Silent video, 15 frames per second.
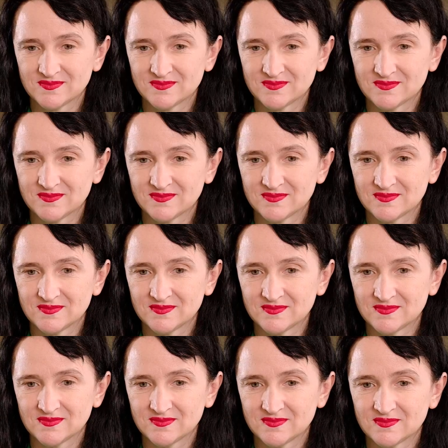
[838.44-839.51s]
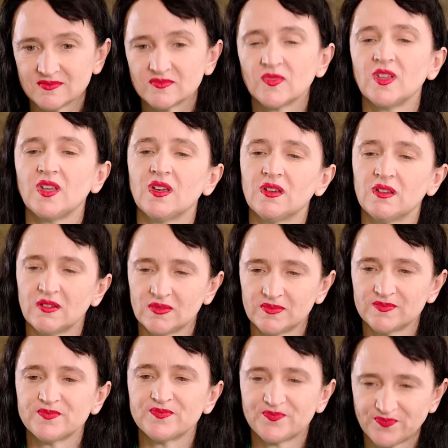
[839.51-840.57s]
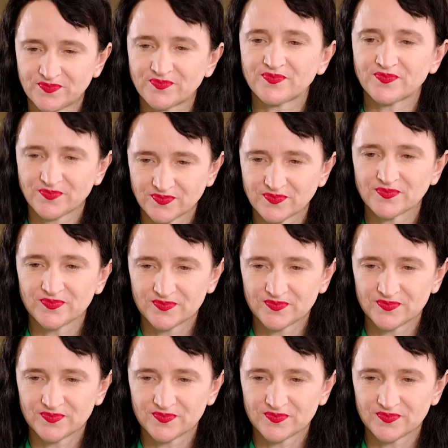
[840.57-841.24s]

that ethically they're opposed to, and I